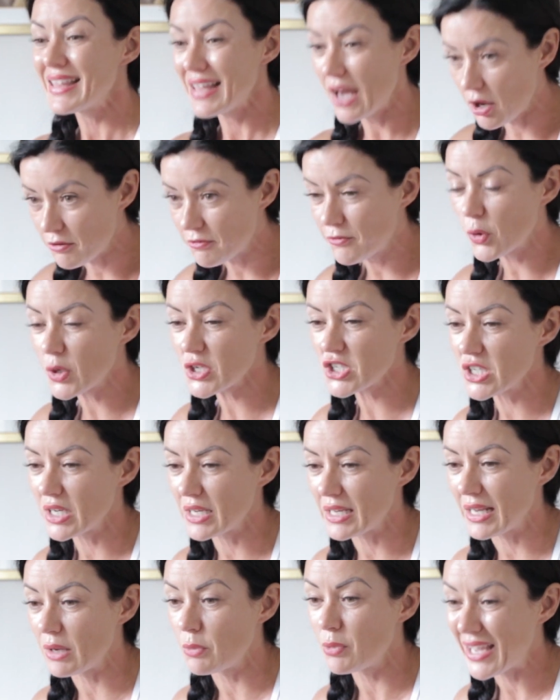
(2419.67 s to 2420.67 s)

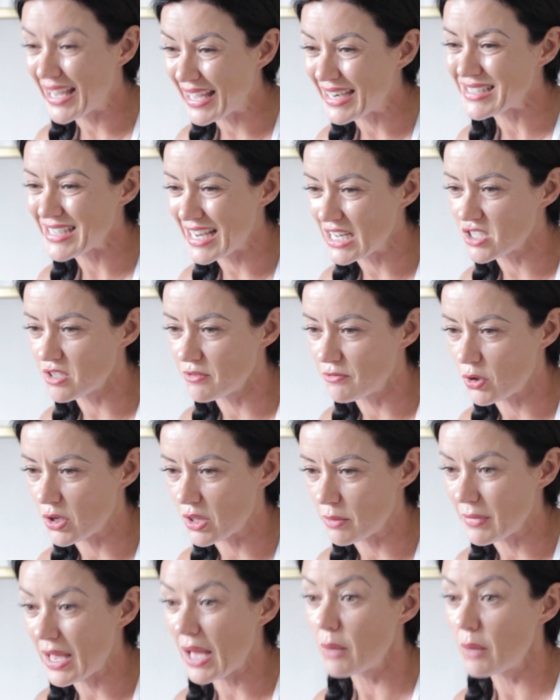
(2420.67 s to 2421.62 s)
unfortunately, we get attention for them.